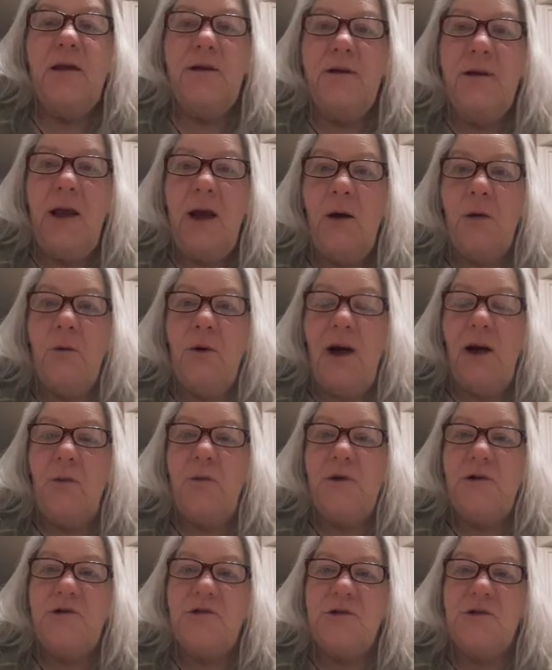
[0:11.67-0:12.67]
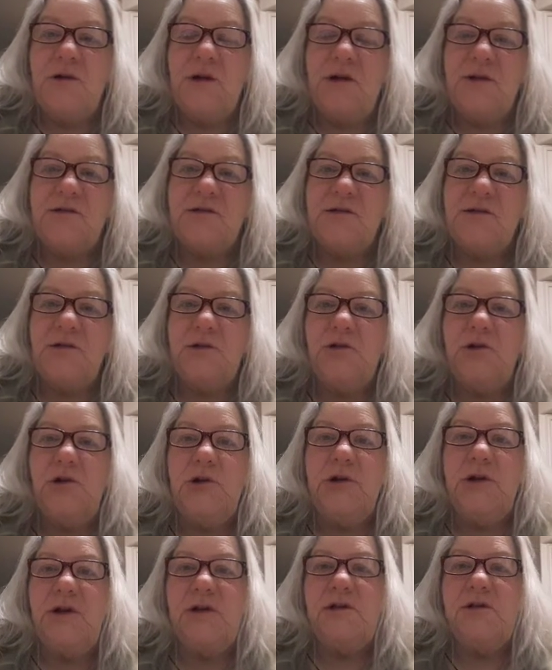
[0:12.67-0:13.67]
Now, I want us to
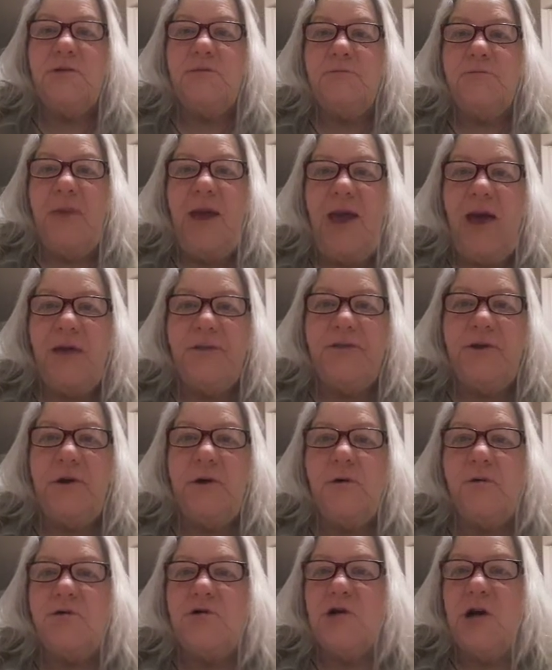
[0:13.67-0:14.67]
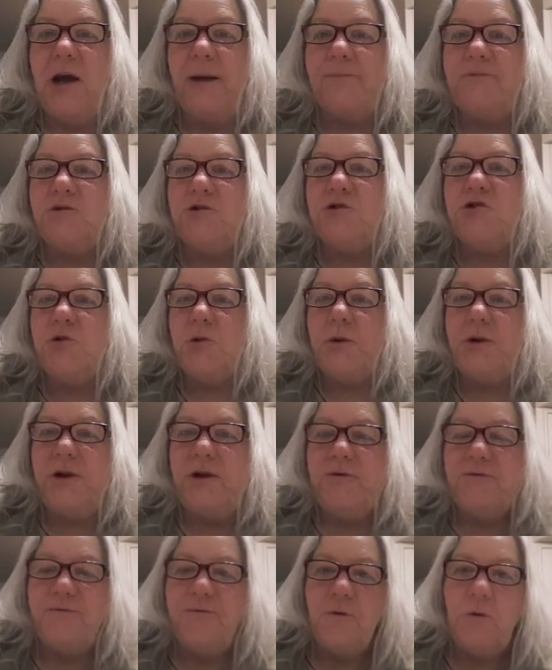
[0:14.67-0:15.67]
look at Matthew chapter
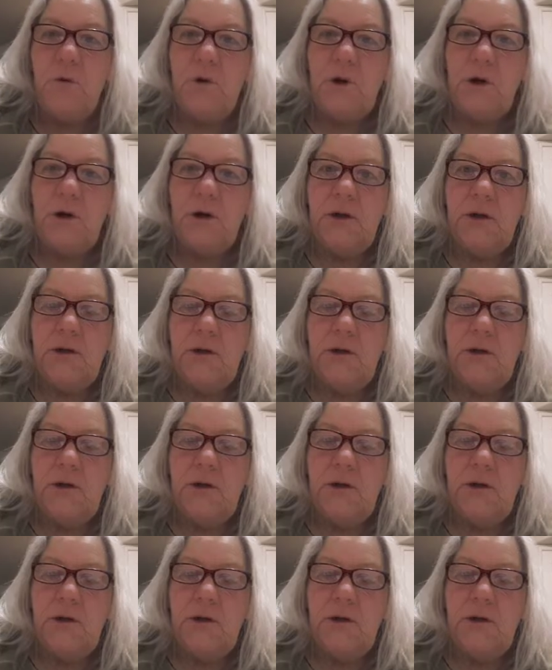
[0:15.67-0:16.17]
24.